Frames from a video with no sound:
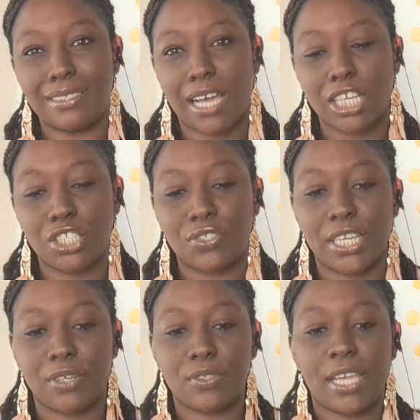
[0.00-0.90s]
knock you
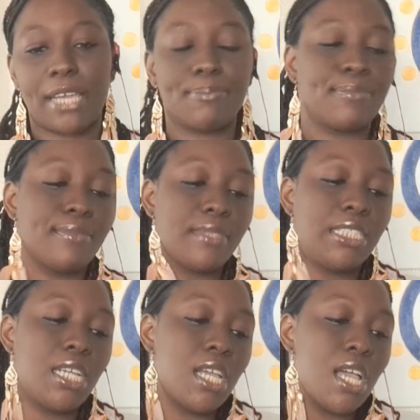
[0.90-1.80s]
down, okay?
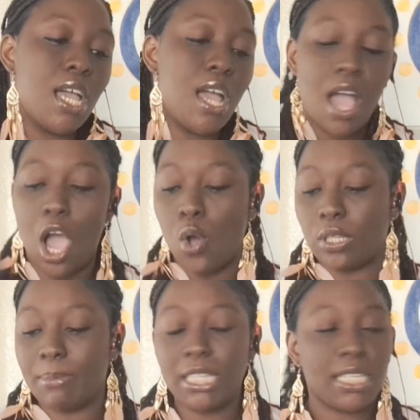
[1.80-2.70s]

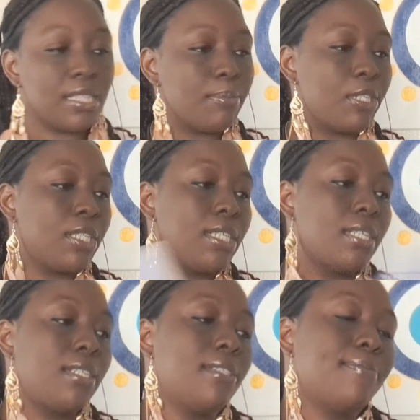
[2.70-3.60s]
Oh, let me look in the book.
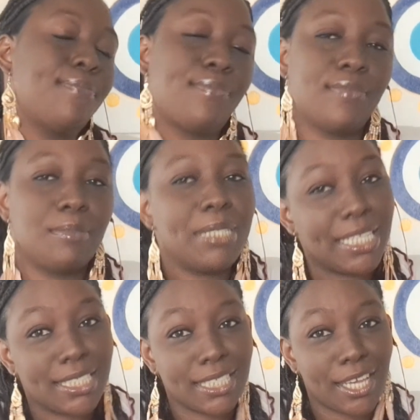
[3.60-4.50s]
Let me
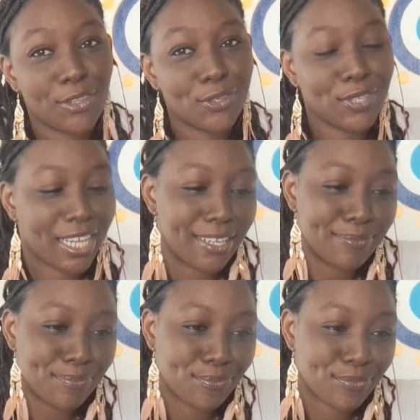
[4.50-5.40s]
get it together,
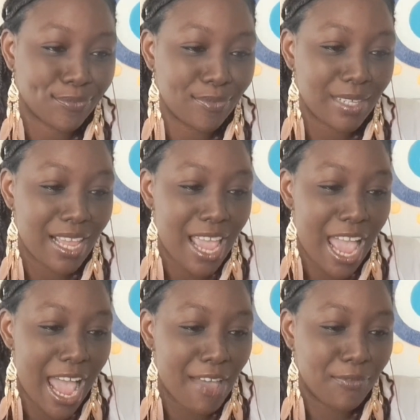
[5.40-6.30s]
okay?
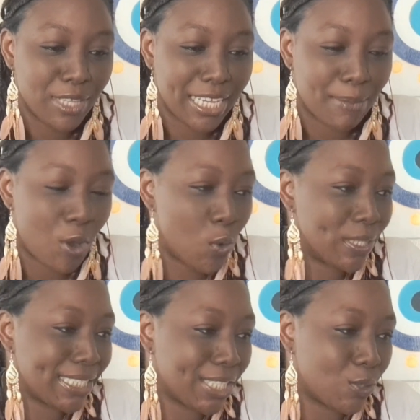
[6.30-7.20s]
I feel like I'm
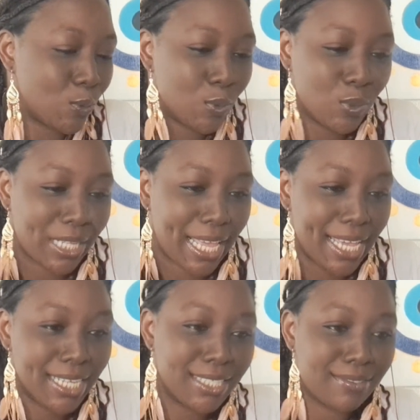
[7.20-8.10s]
always a little,
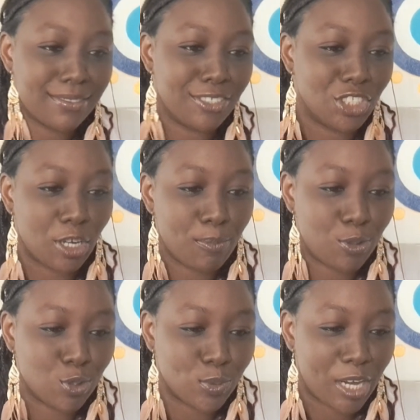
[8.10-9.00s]
like,
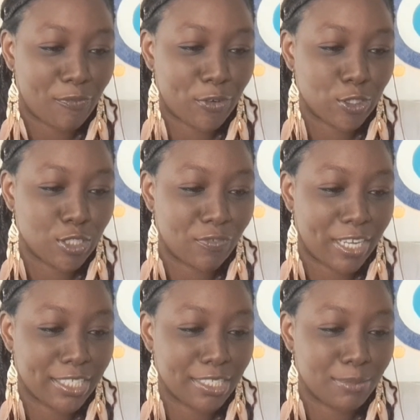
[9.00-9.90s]
jumbled when I first
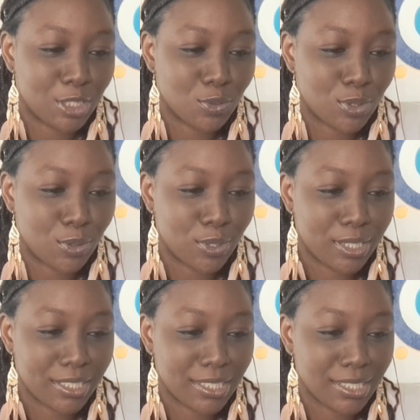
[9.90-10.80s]
finally push
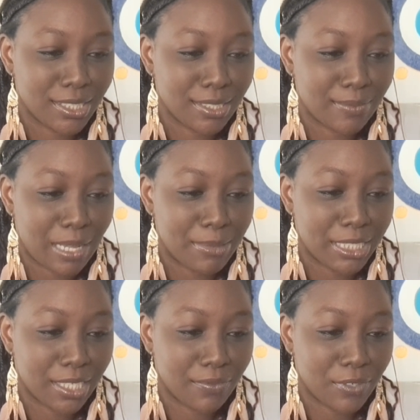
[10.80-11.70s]
record because I'll be
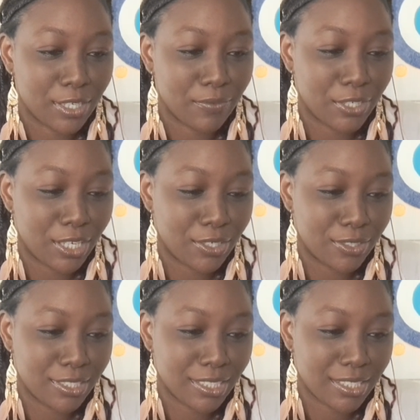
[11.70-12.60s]
taking forever,
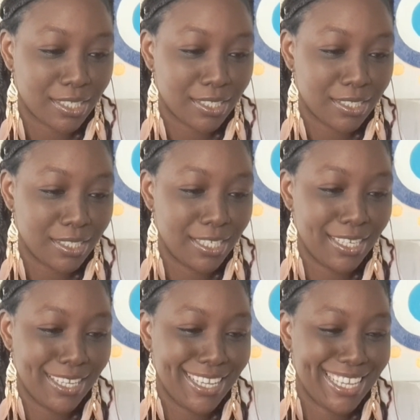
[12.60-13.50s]

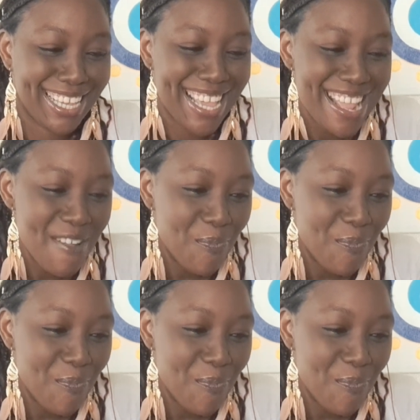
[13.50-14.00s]
y'all.